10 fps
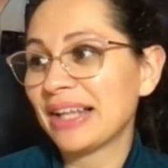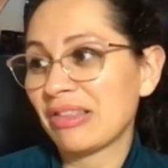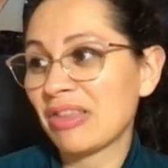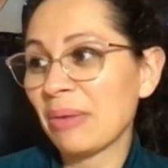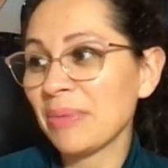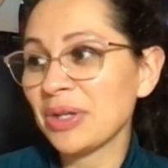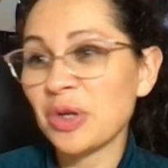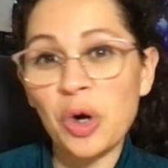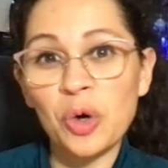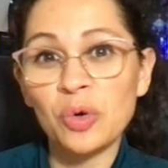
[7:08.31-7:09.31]
Let me
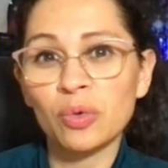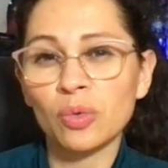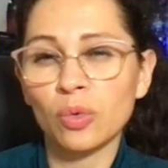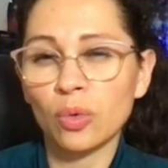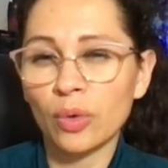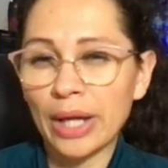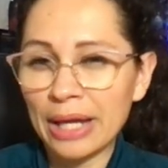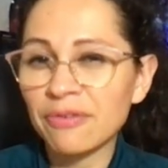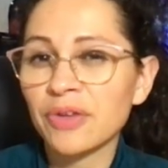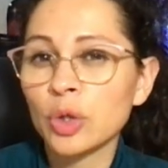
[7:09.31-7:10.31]
know
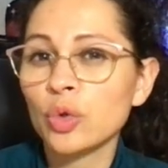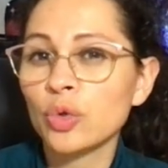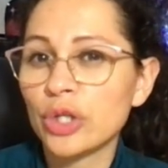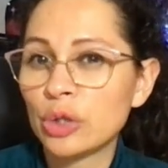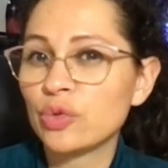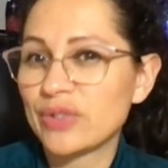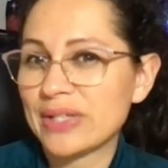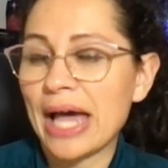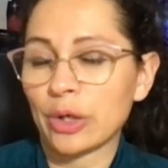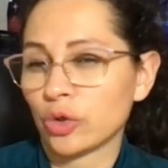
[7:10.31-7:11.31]
if you use
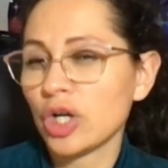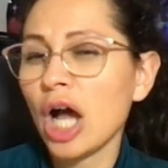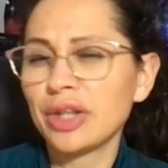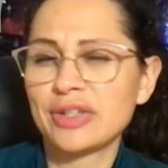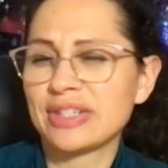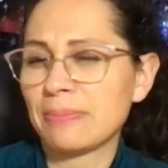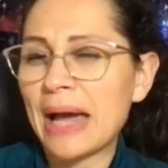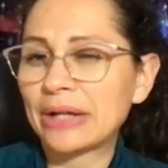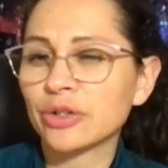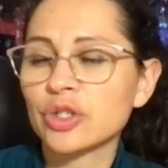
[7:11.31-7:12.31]
that or not. Does it
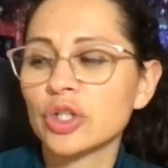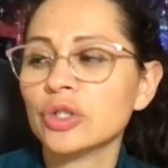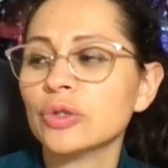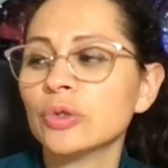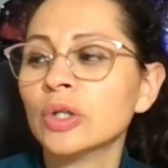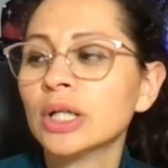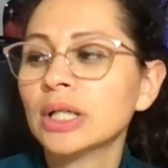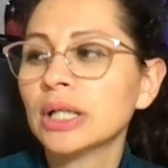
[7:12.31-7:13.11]
matter to you?